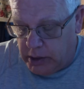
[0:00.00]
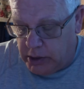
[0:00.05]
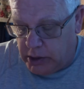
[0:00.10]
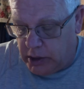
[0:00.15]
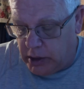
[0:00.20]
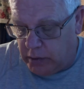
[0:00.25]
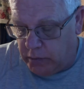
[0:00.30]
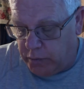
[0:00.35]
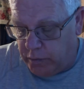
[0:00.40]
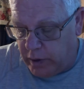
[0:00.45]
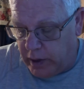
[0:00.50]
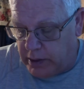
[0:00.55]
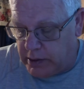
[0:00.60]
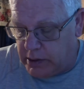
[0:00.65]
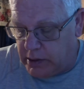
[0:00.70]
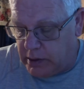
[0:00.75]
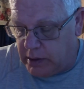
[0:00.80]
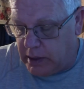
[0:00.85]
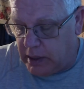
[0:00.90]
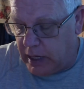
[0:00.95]
She
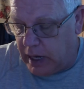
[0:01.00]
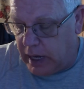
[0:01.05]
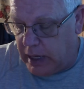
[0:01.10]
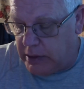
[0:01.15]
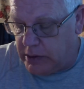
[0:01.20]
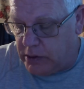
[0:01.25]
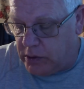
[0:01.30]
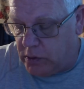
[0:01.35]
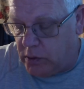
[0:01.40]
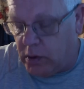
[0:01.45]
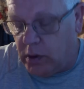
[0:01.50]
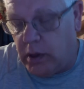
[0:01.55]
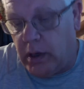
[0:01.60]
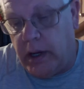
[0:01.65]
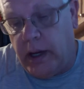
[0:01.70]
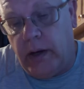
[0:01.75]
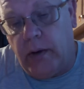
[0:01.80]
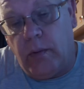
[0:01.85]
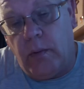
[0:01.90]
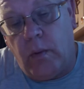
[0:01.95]
unfastened the glass door
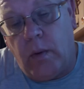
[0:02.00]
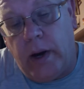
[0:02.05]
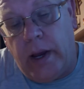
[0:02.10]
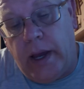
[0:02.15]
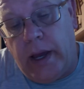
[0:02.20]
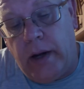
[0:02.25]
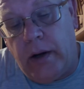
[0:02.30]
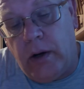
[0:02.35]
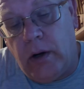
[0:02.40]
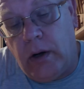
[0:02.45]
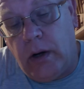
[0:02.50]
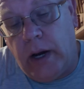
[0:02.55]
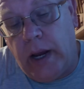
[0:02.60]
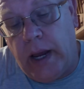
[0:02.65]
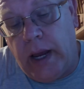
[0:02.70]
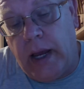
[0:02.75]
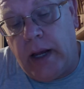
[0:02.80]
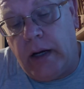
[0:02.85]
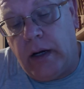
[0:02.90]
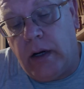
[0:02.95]
and ran her
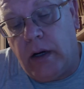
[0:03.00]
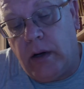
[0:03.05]
hand